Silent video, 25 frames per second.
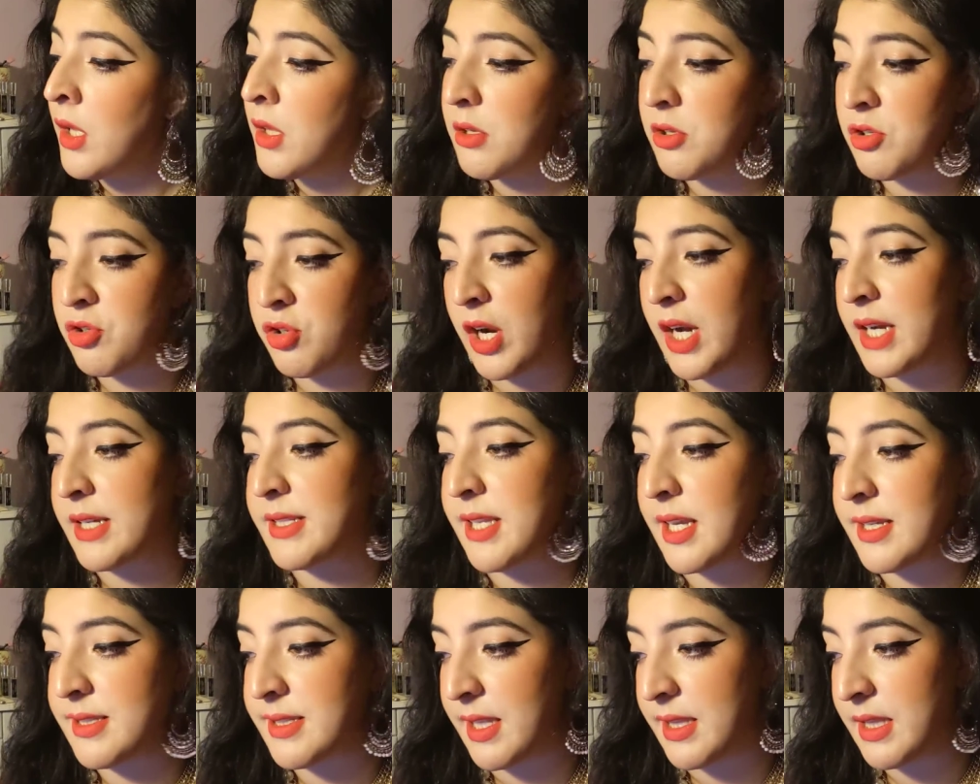the track
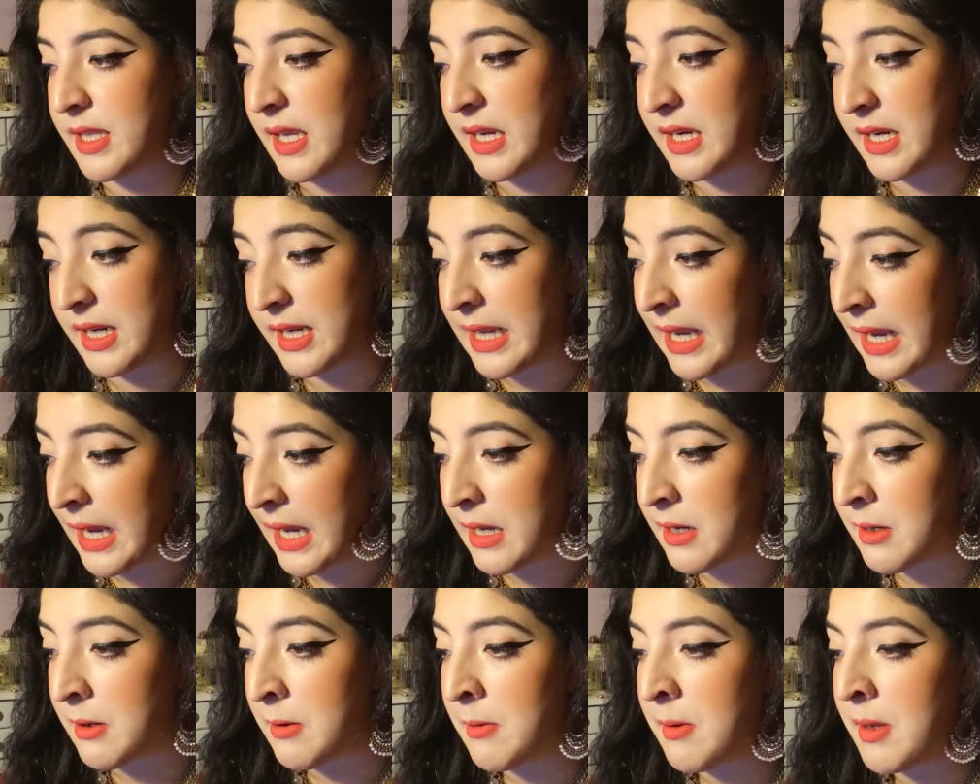signs at the end
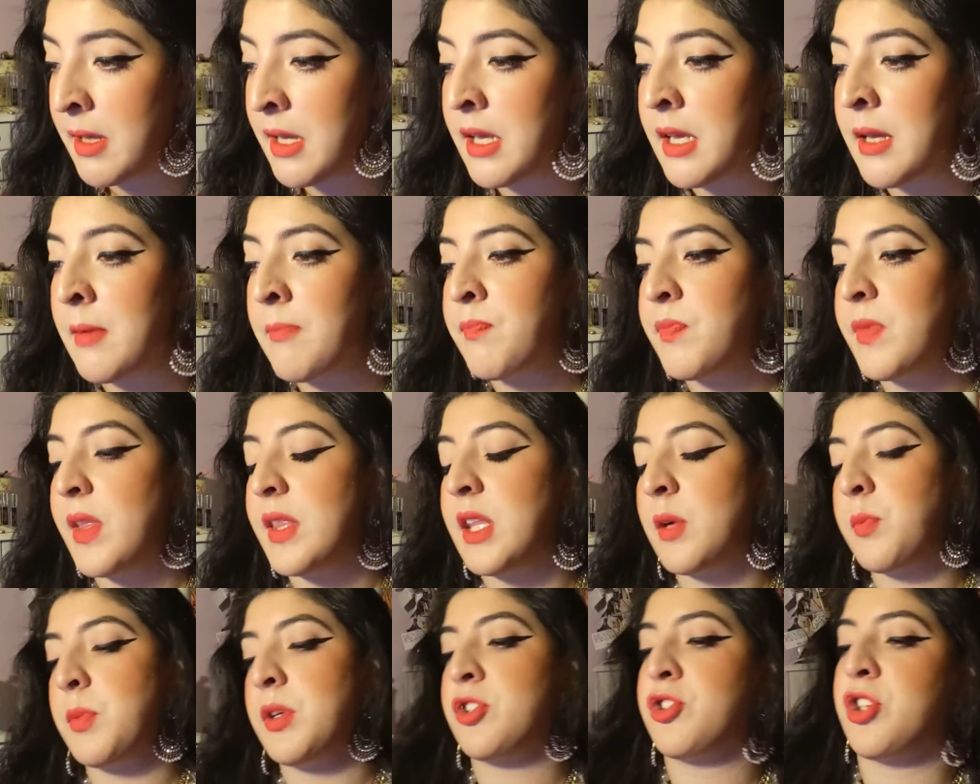again,
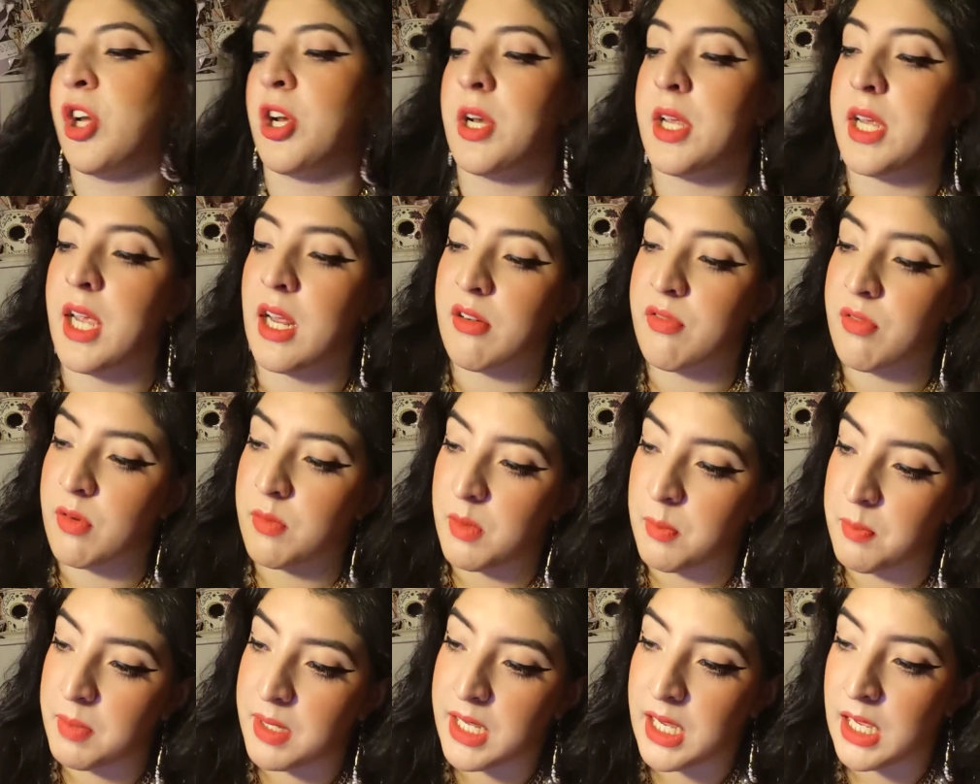and then we start again
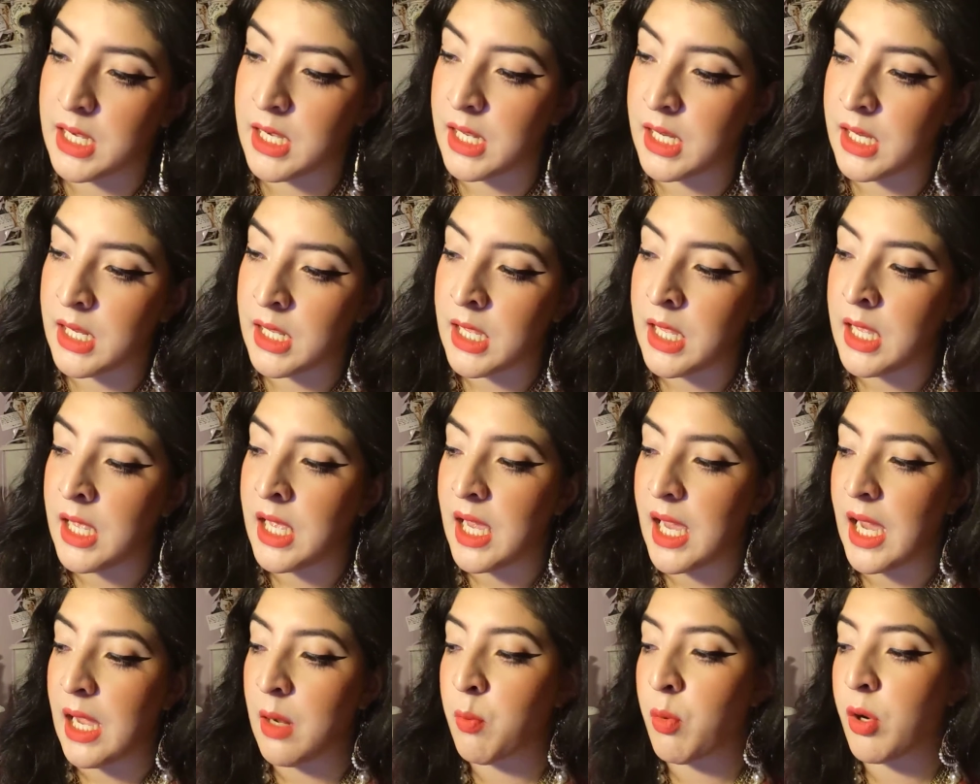from the beginning
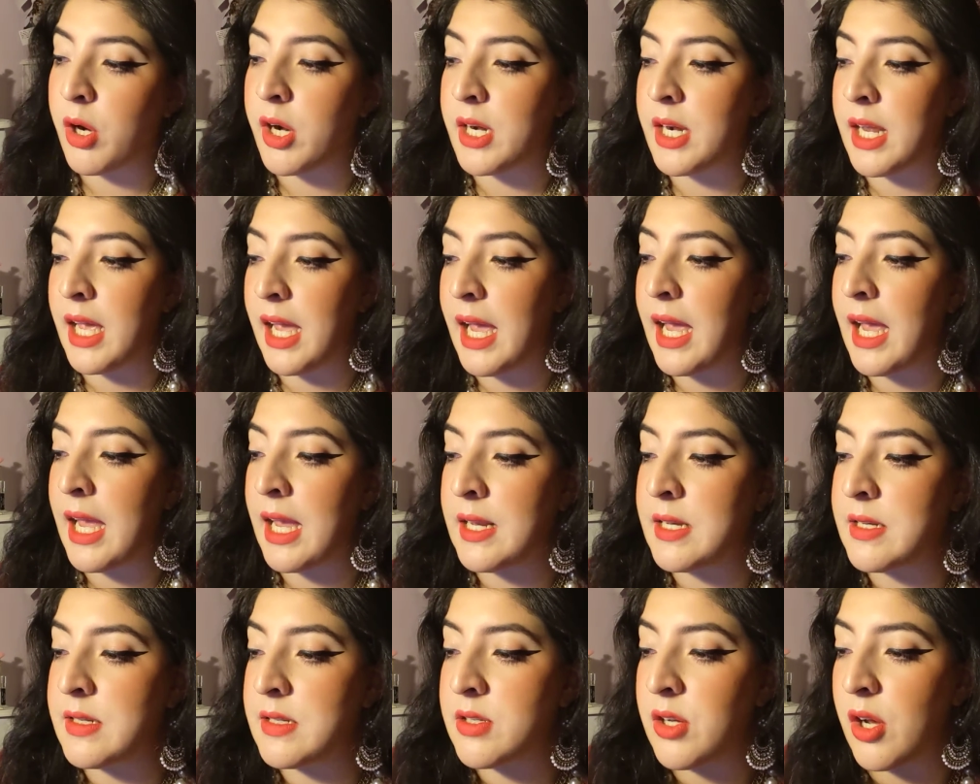and we're going to
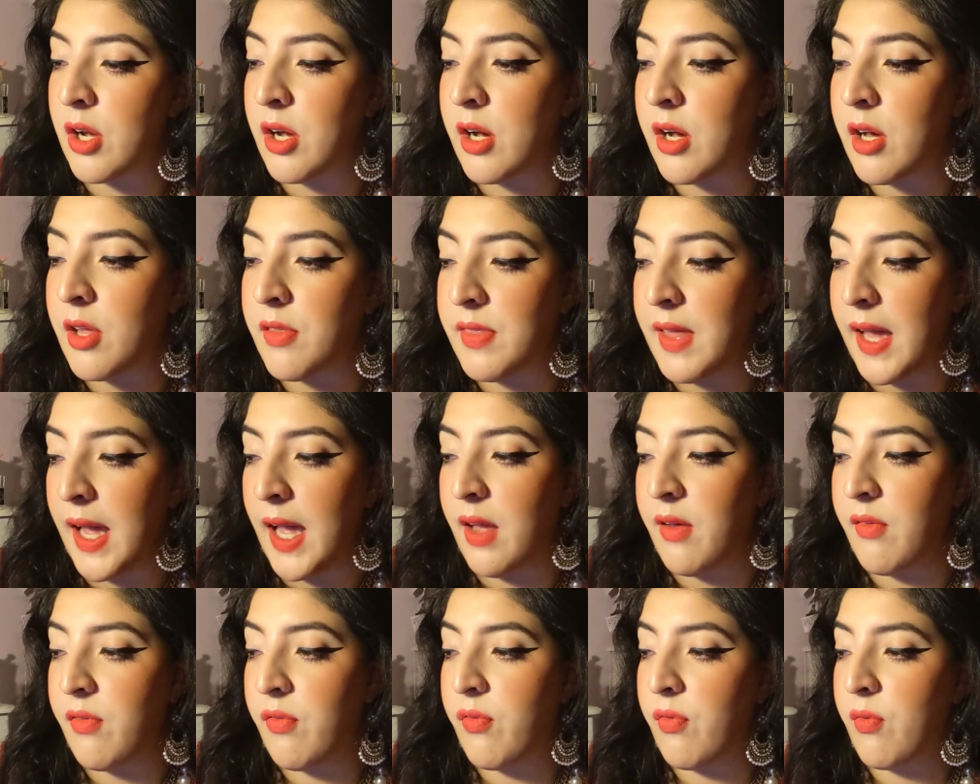end on
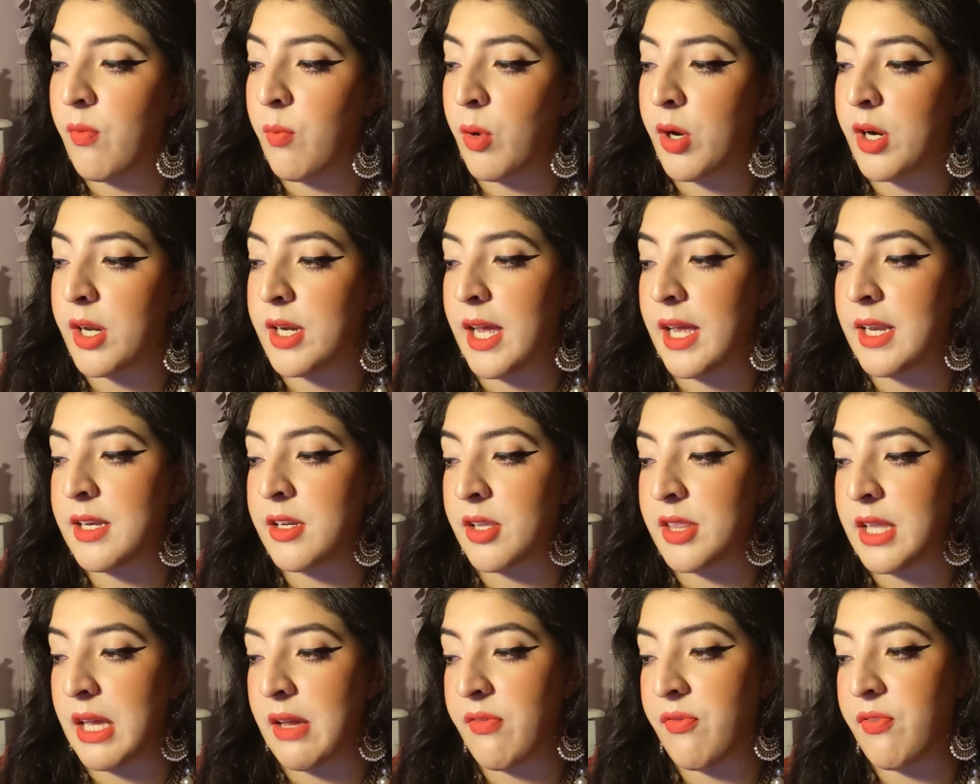that we're going to end
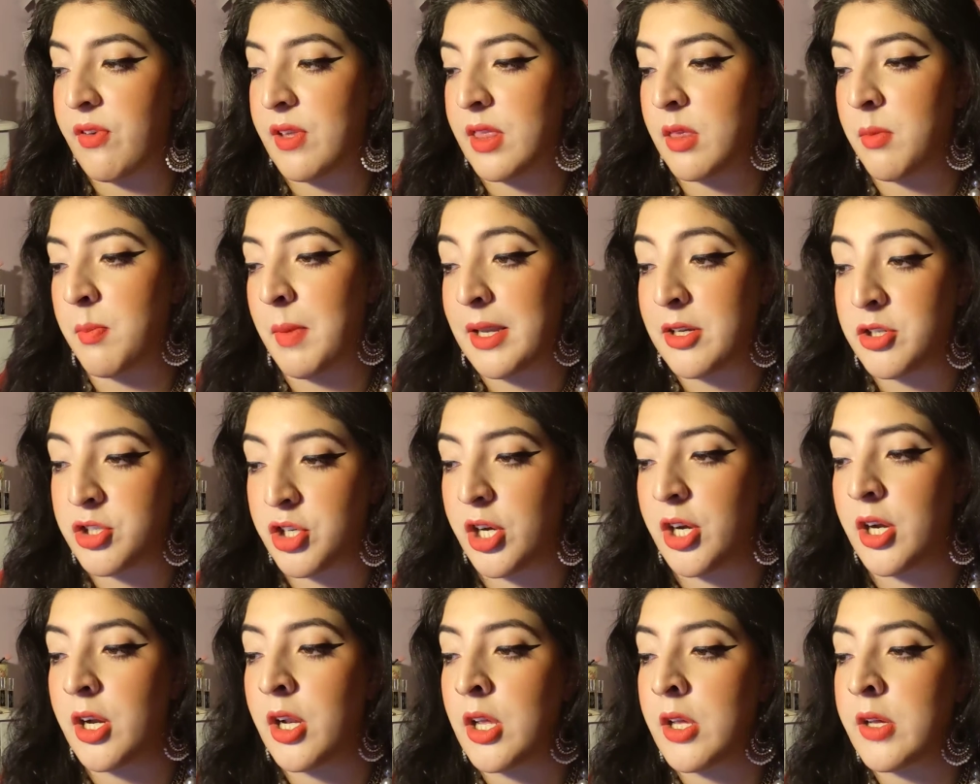on that fifth
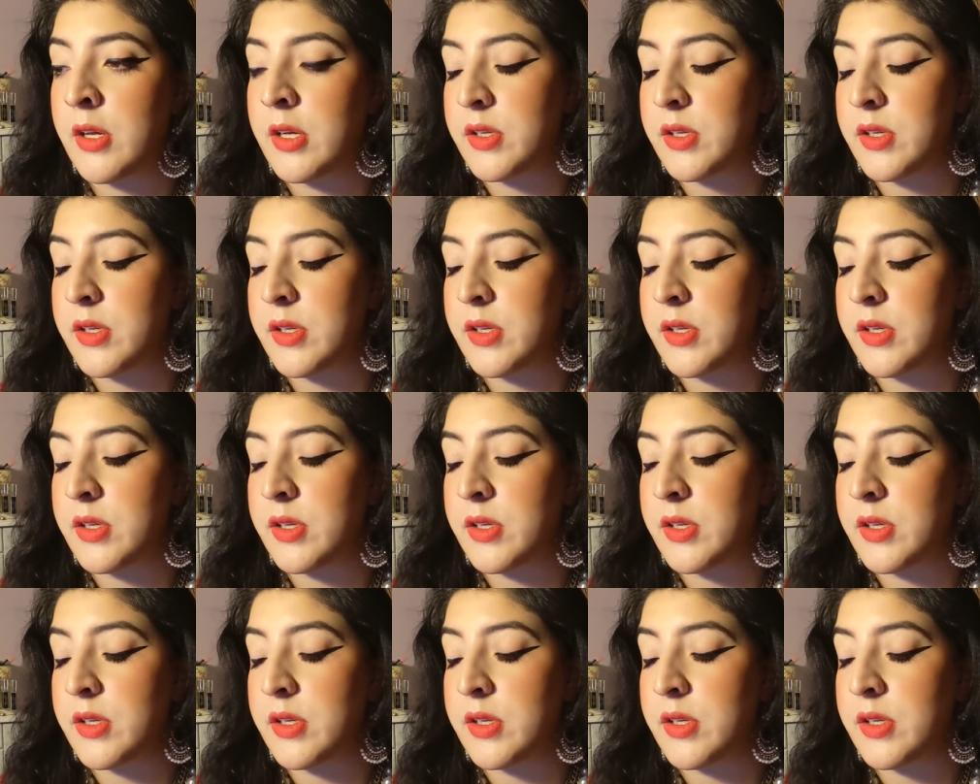measure.